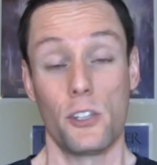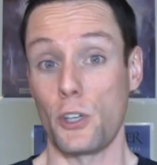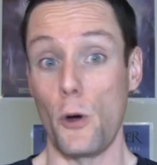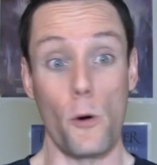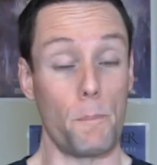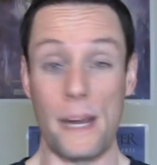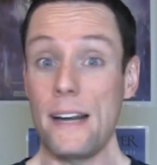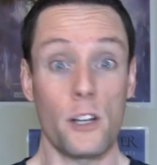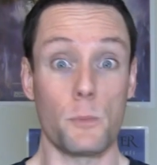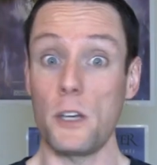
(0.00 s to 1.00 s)
So
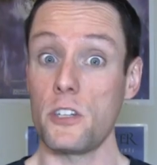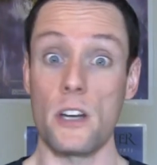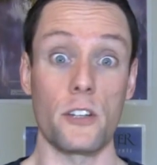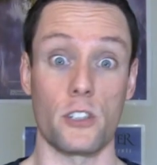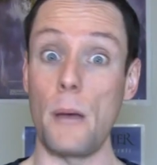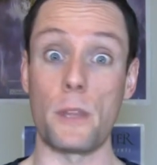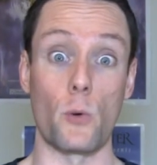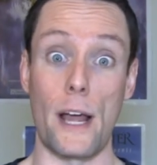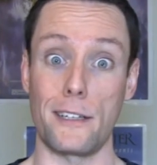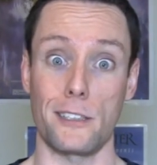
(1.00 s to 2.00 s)
Peanuts must have done something
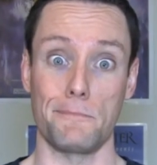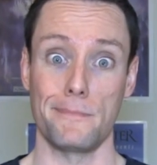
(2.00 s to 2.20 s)
right.